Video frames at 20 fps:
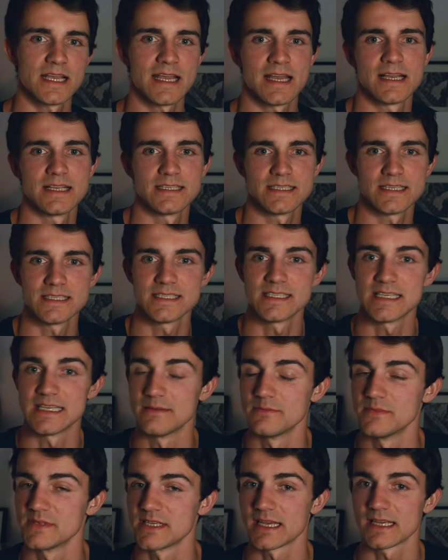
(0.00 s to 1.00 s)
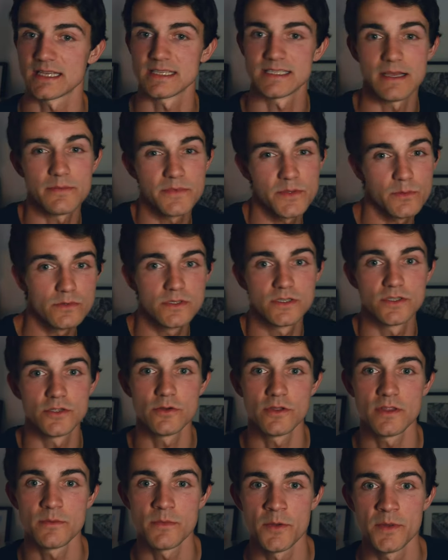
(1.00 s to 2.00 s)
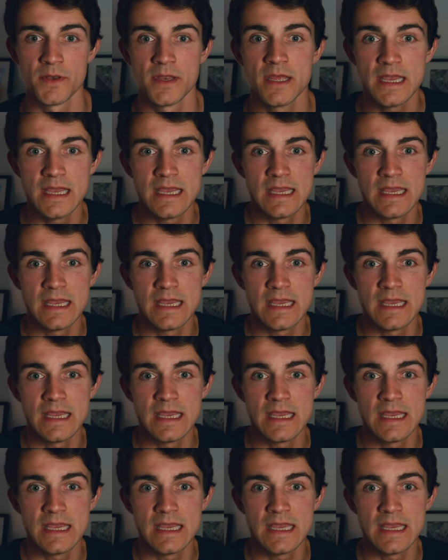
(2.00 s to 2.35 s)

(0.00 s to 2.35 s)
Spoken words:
as it seems acceptable to do at the moment,